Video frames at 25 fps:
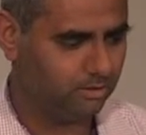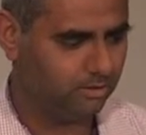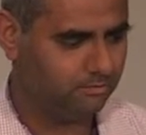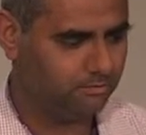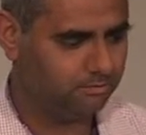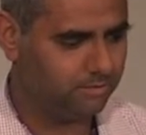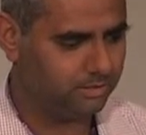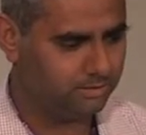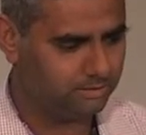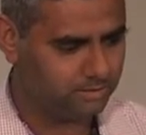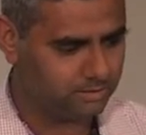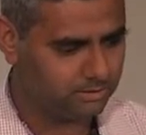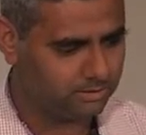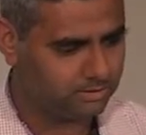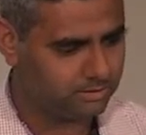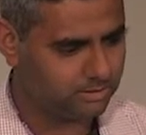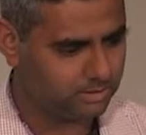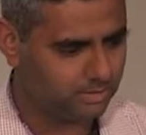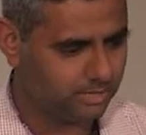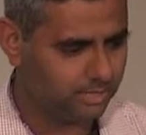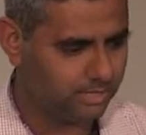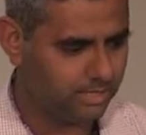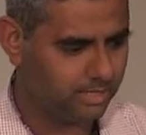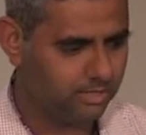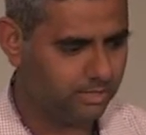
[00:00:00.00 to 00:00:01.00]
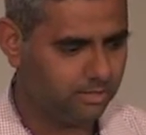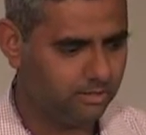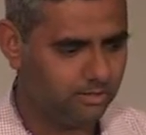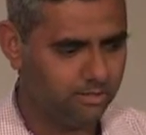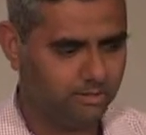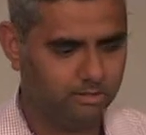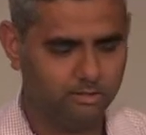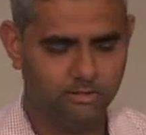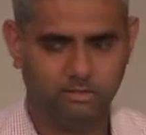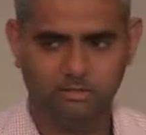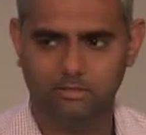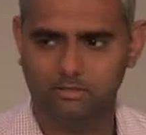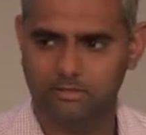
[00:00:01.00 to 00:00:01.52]
features
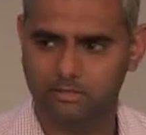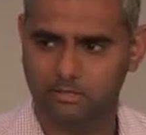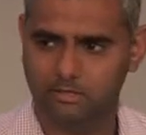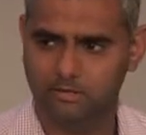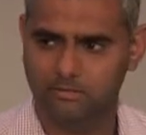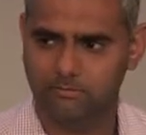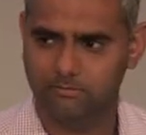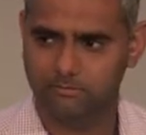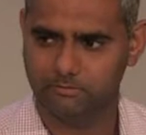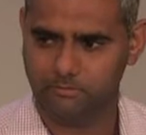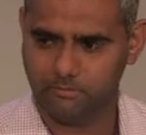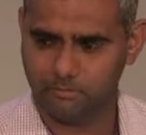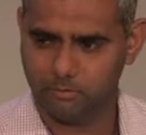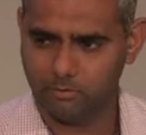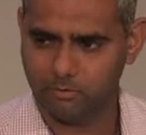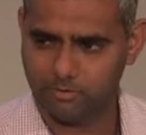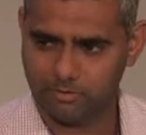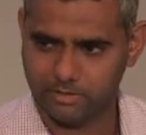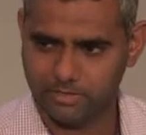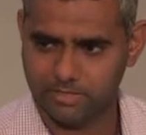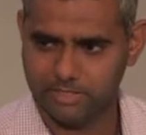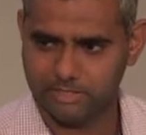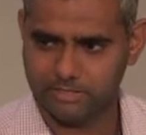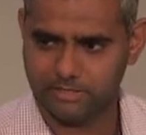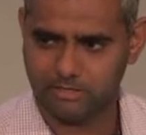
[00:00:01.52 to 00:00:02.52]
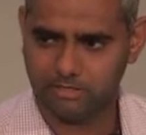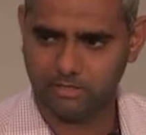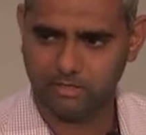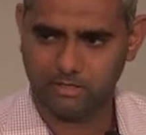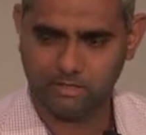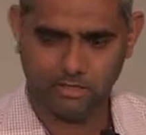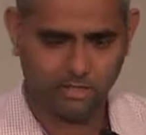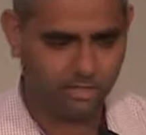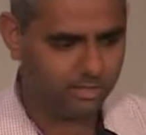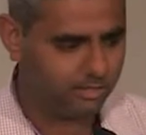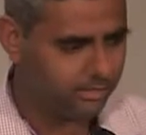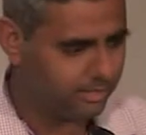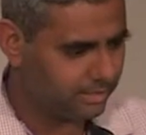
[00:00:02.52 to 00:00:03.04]
and some more traditional
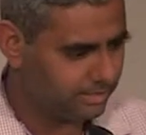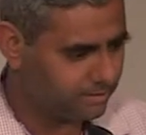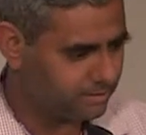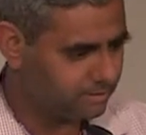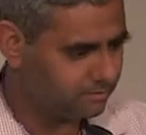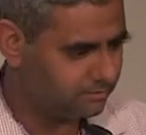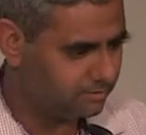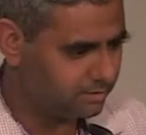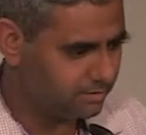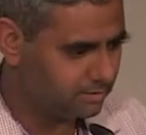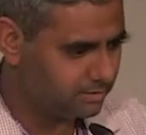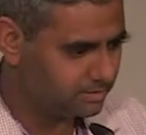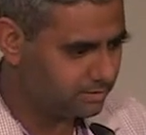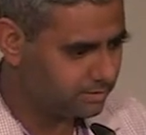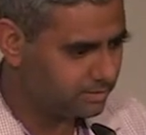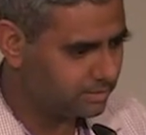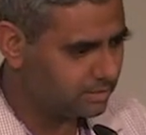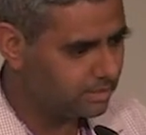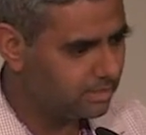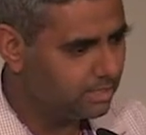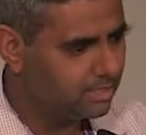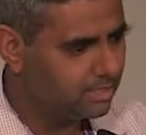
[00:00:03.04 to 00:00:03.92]
color texture features.